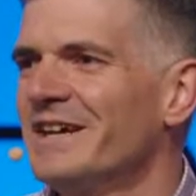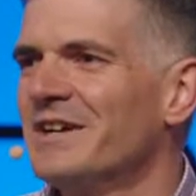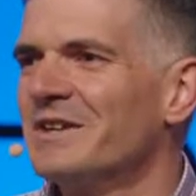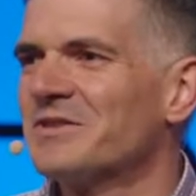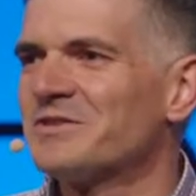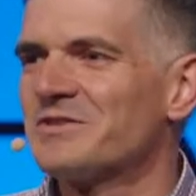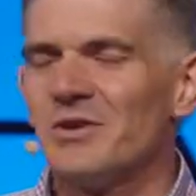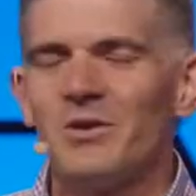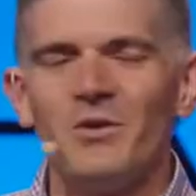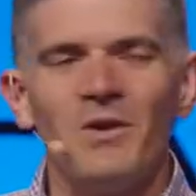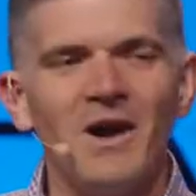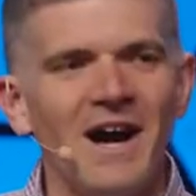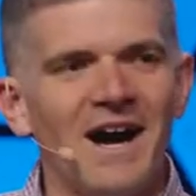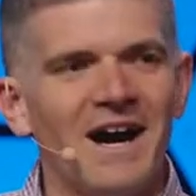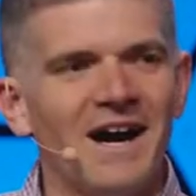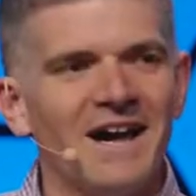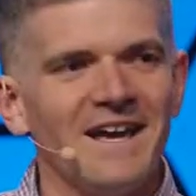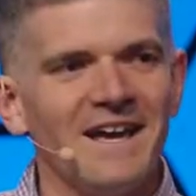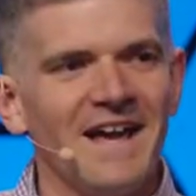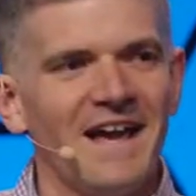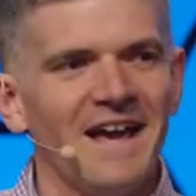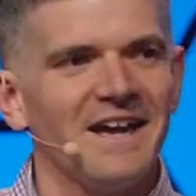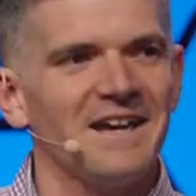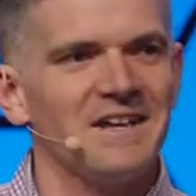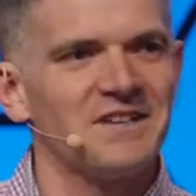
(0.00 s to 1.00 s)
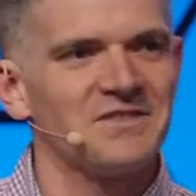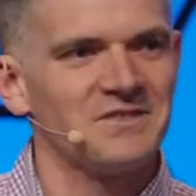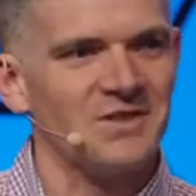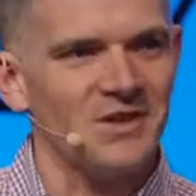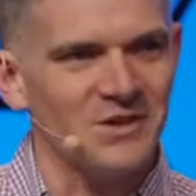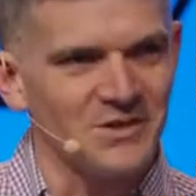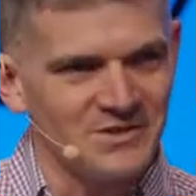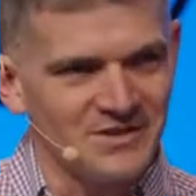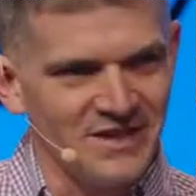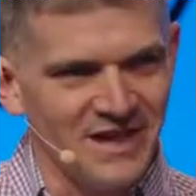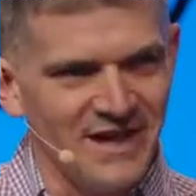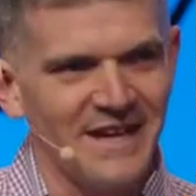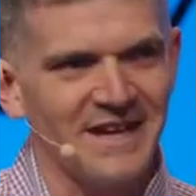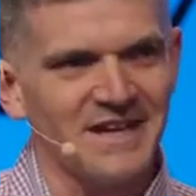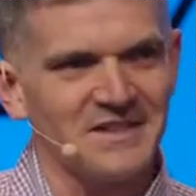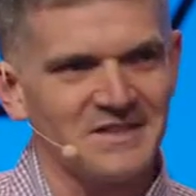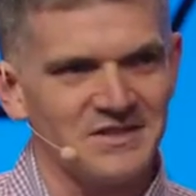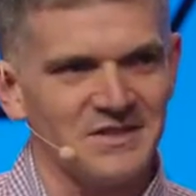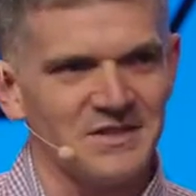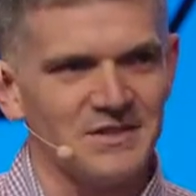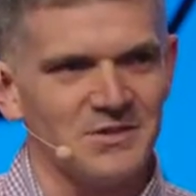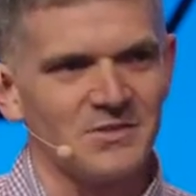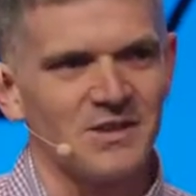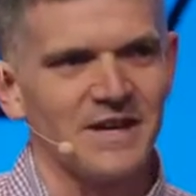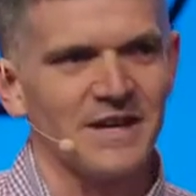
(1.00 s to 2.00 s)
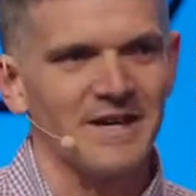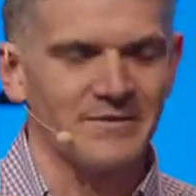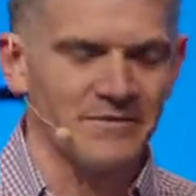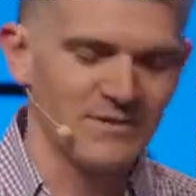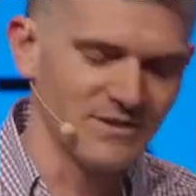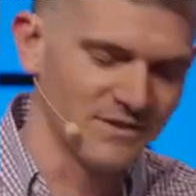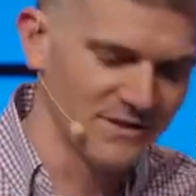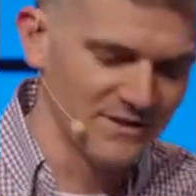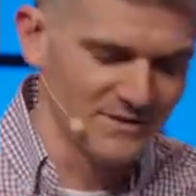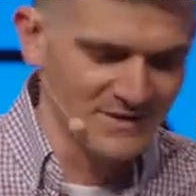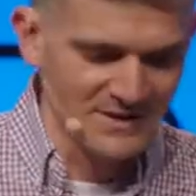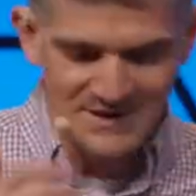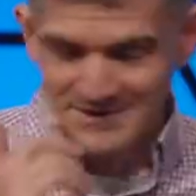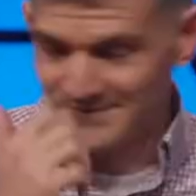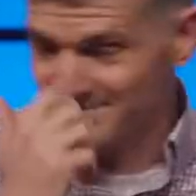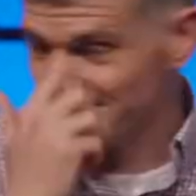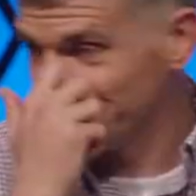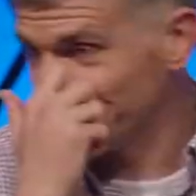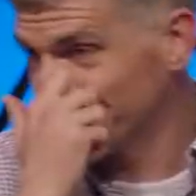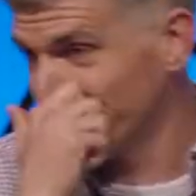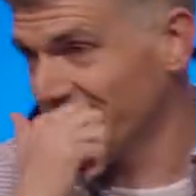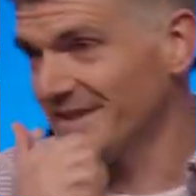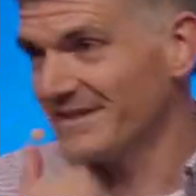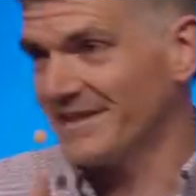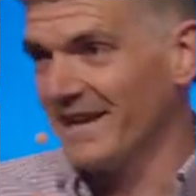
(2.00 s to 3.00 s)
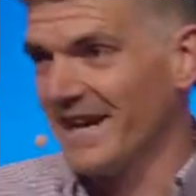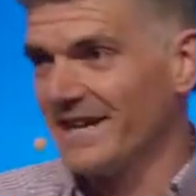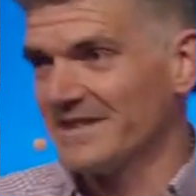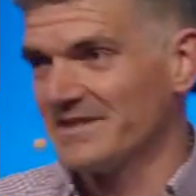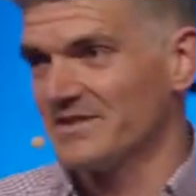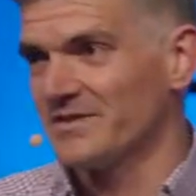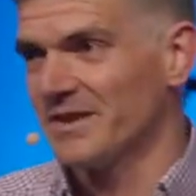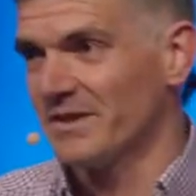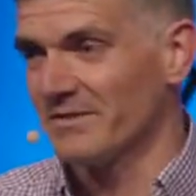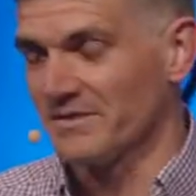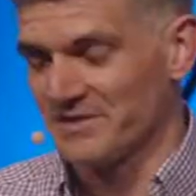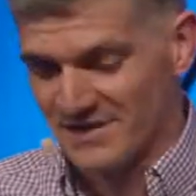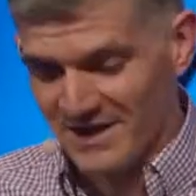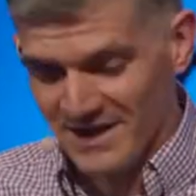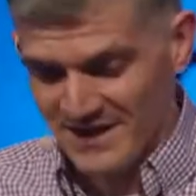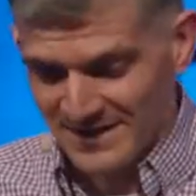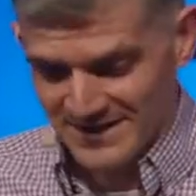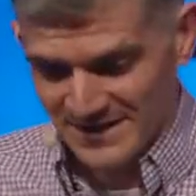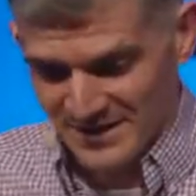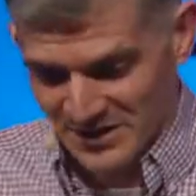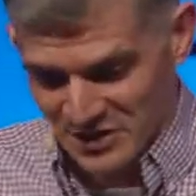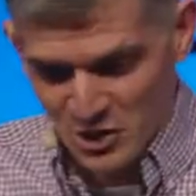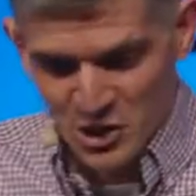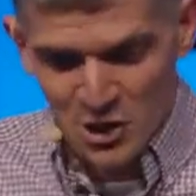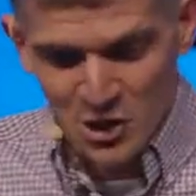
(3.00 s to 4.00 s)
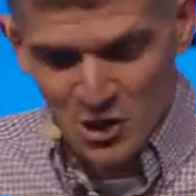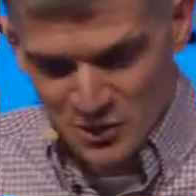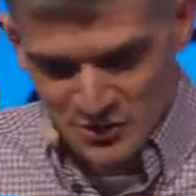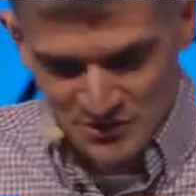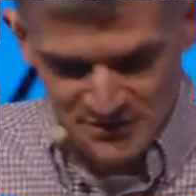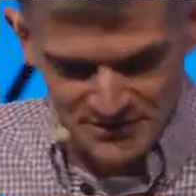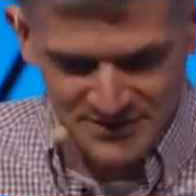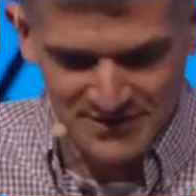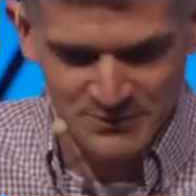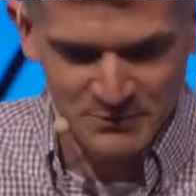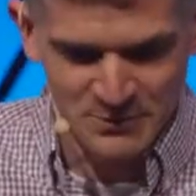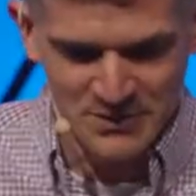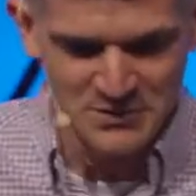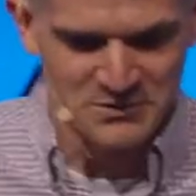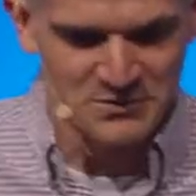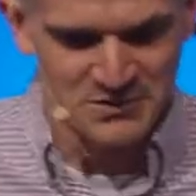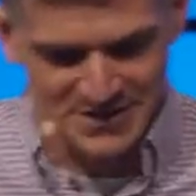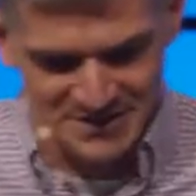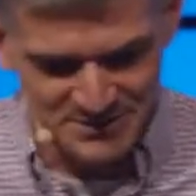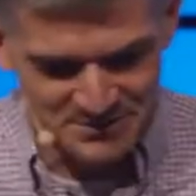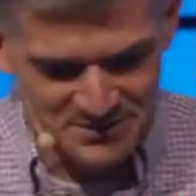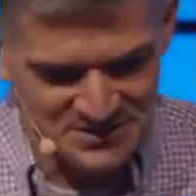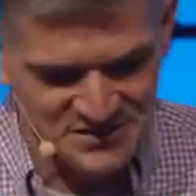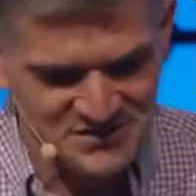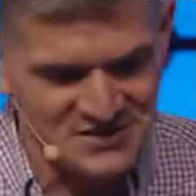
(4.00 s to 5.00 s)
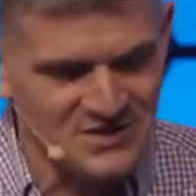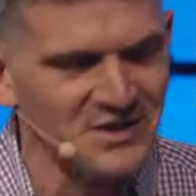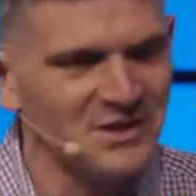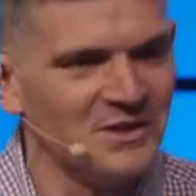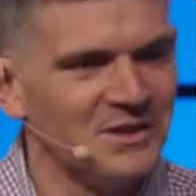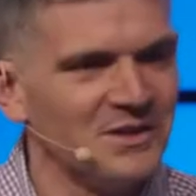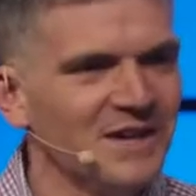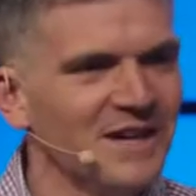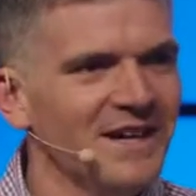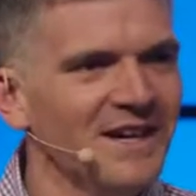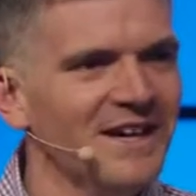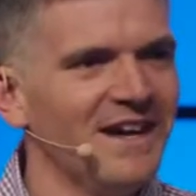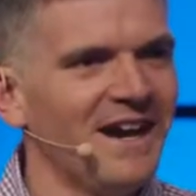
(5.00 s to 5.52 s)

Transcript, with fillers: So I asked our taxi driver, I say taxi driver, it's kind of like a cart that we were in, but still,